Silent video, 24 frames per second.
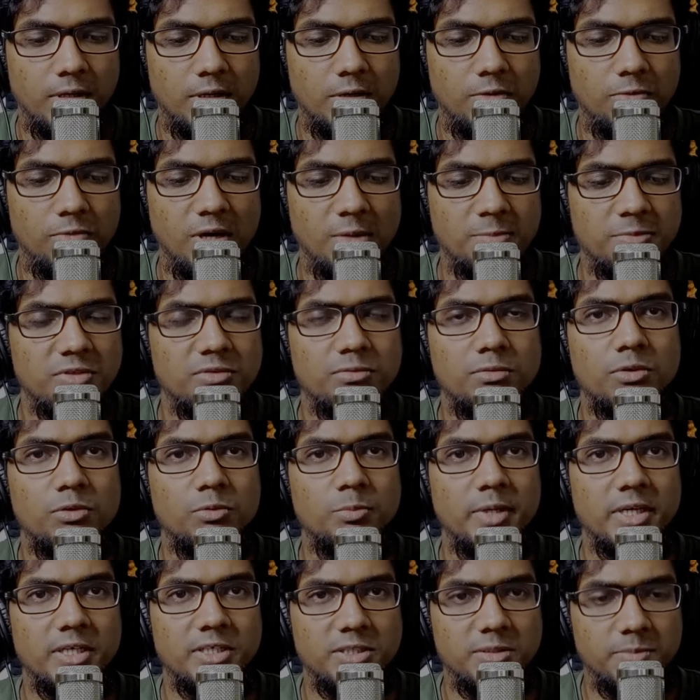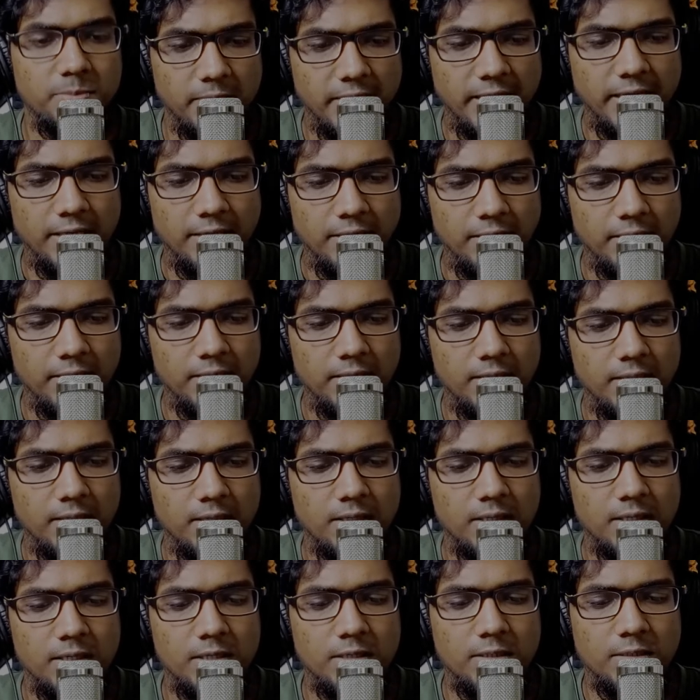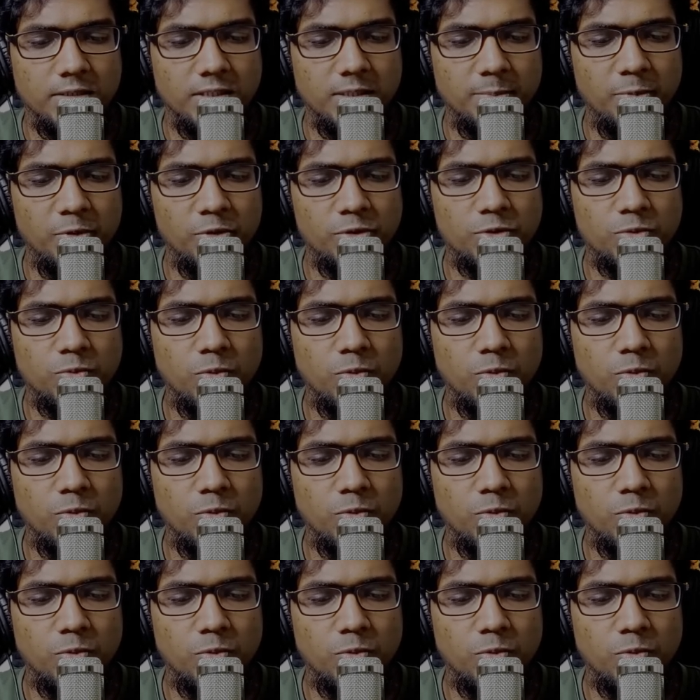Ramswarup explained Suppose